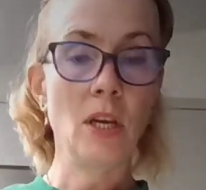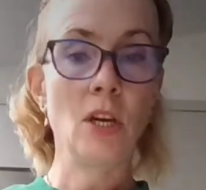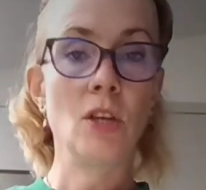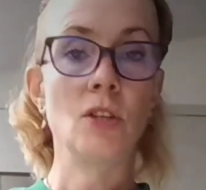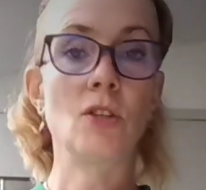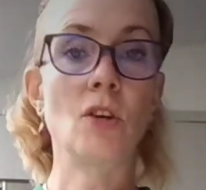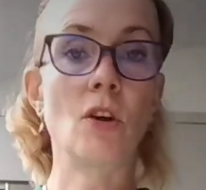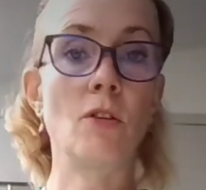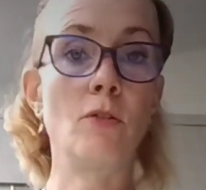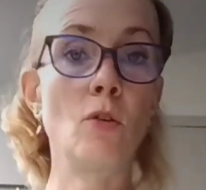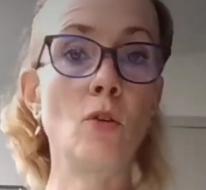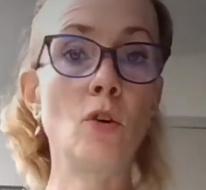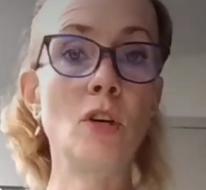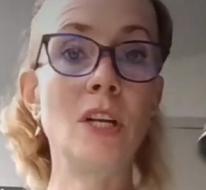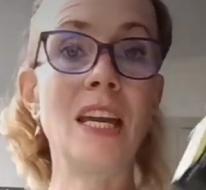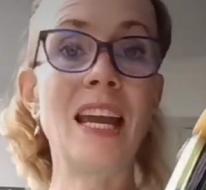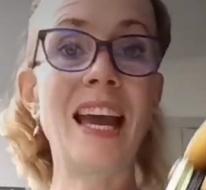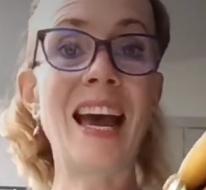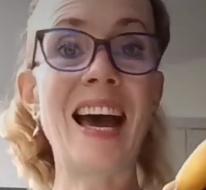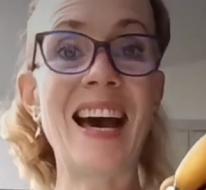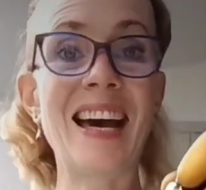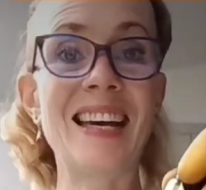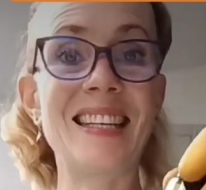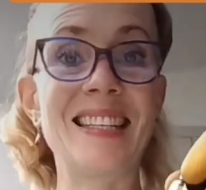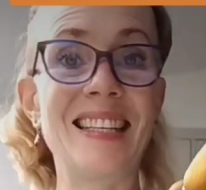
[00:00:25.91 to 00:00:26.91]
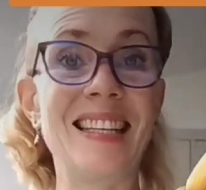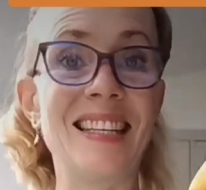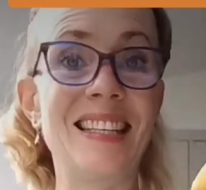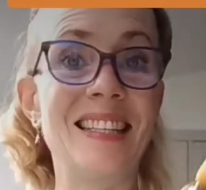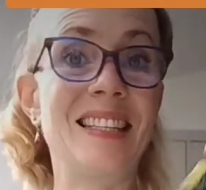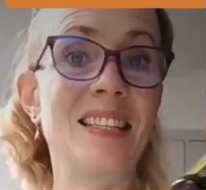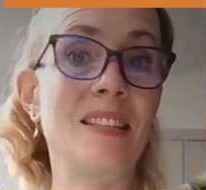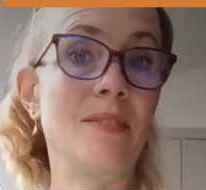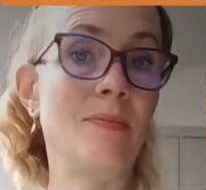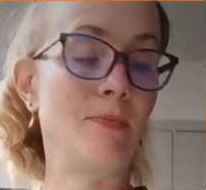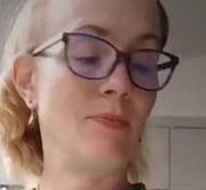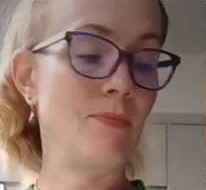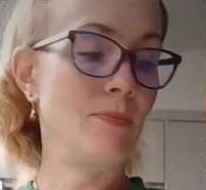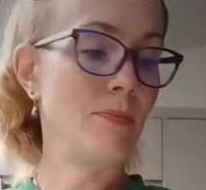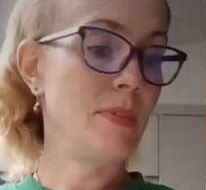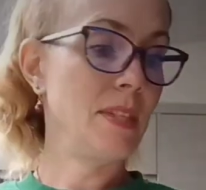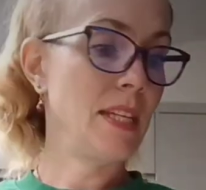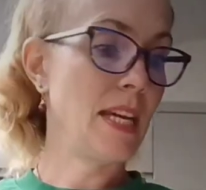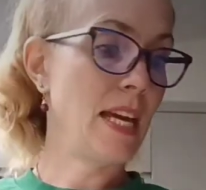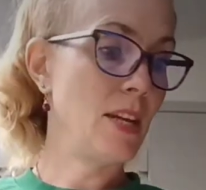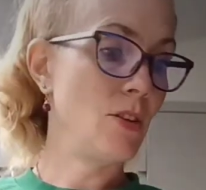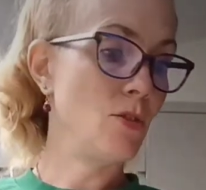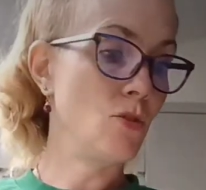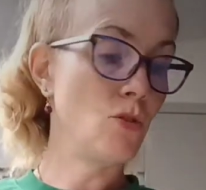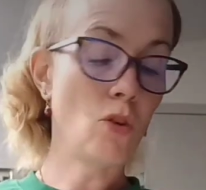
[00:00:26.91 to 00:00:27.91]
So I've already added
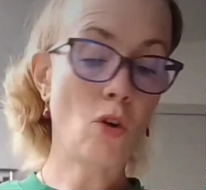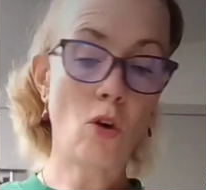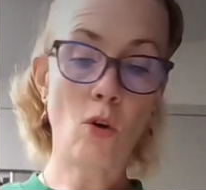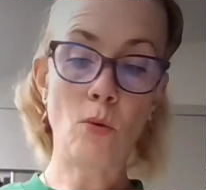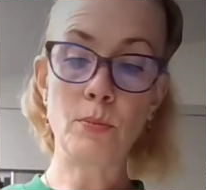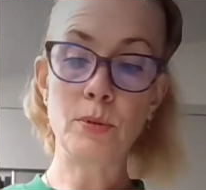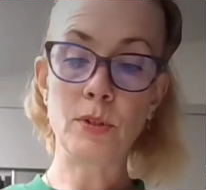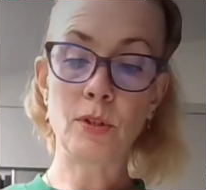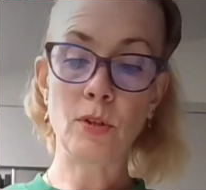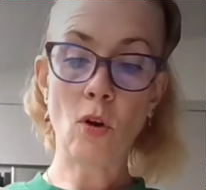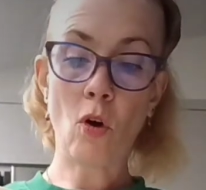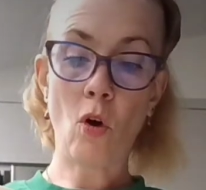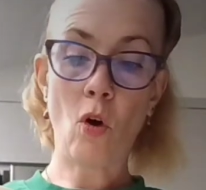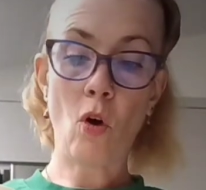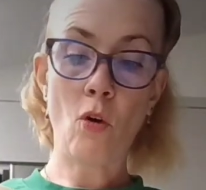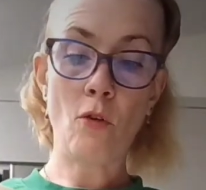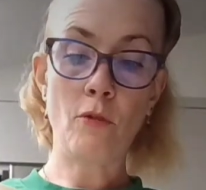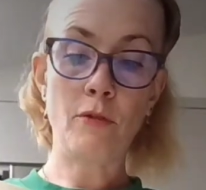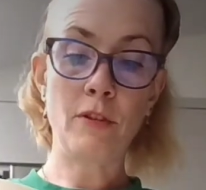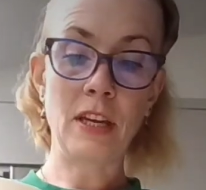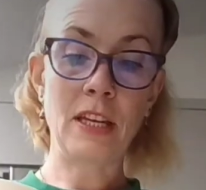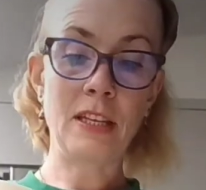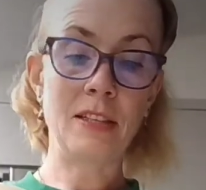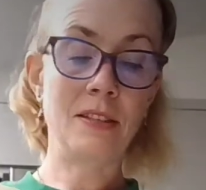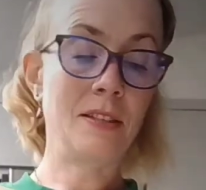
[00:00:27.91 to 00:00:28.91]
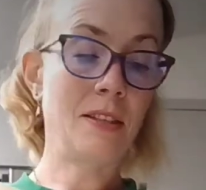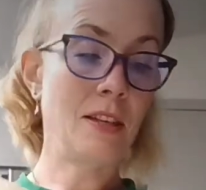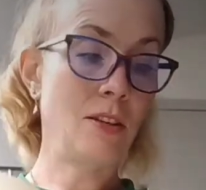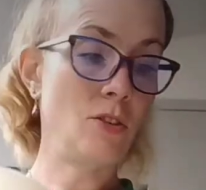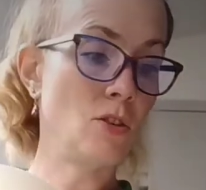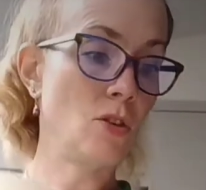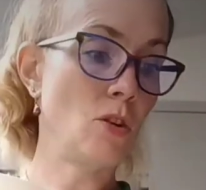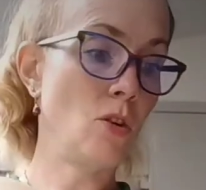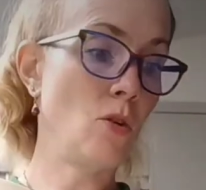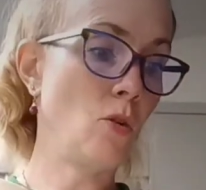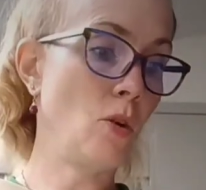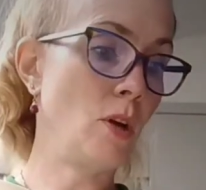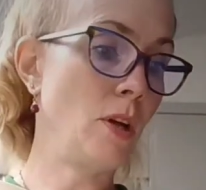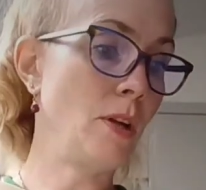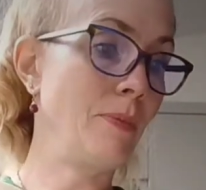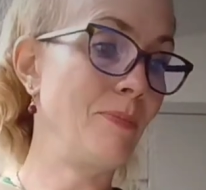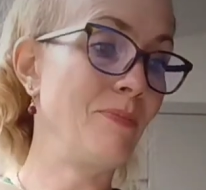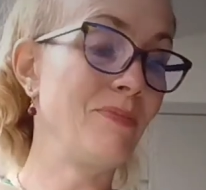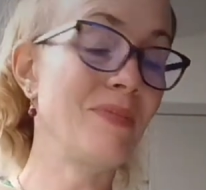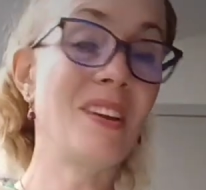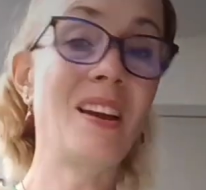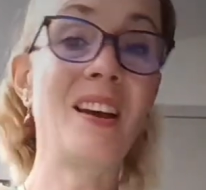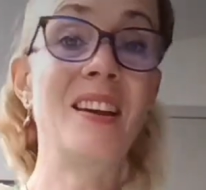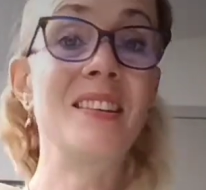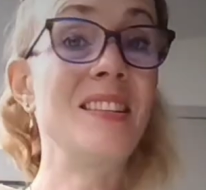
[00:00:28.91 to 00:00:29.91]
10 drops of essential oil.
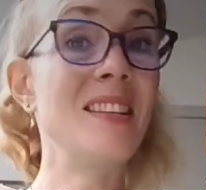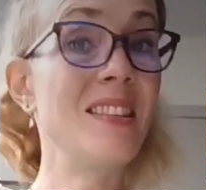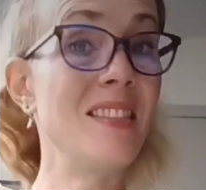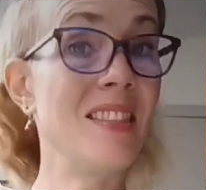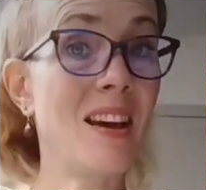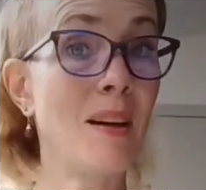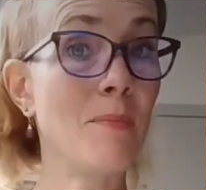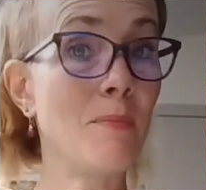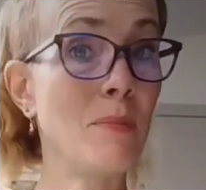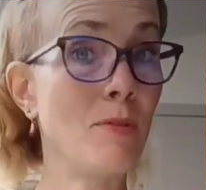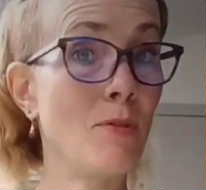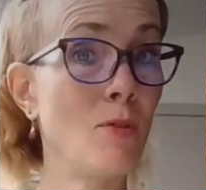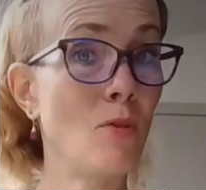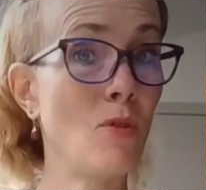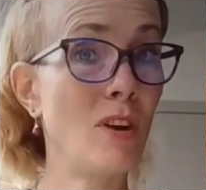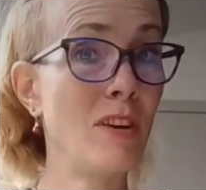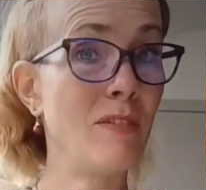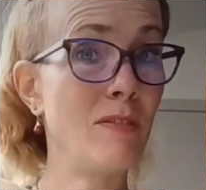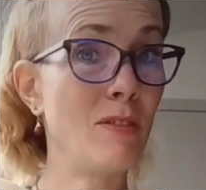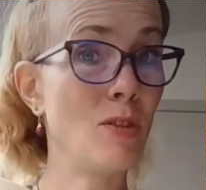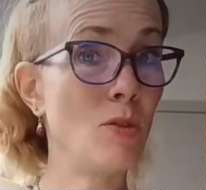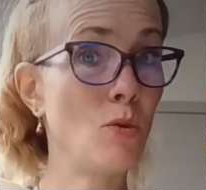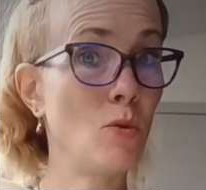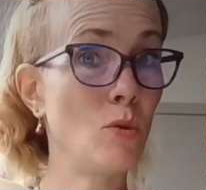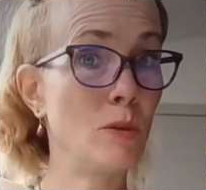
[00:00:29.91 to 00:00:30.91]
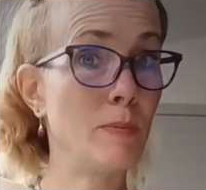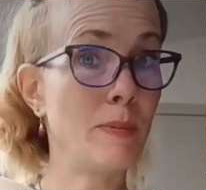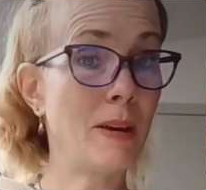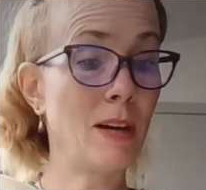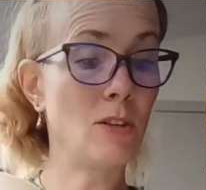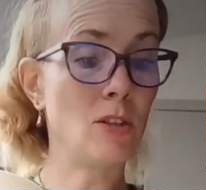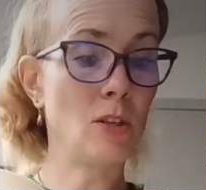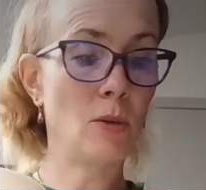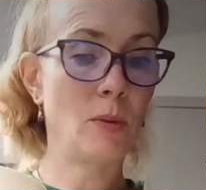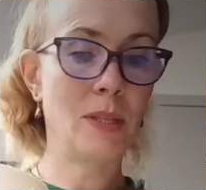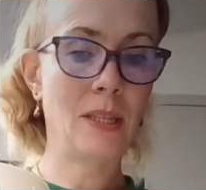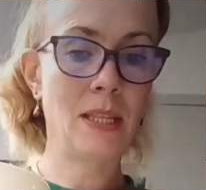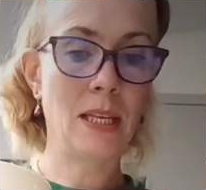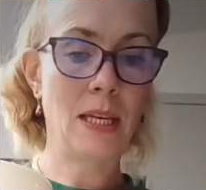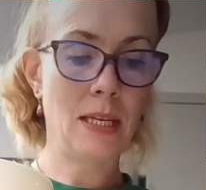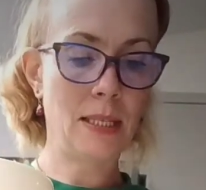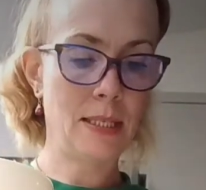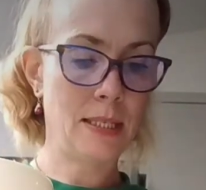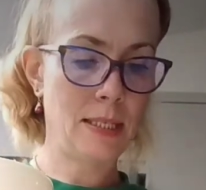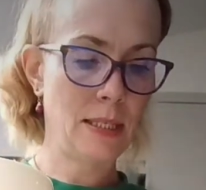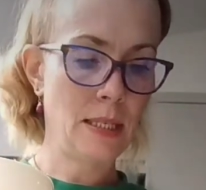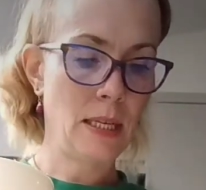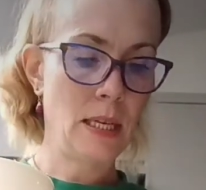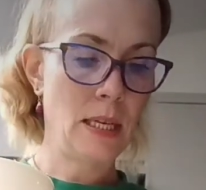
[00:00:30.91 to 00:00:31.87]
I did that before I even thought about doing this.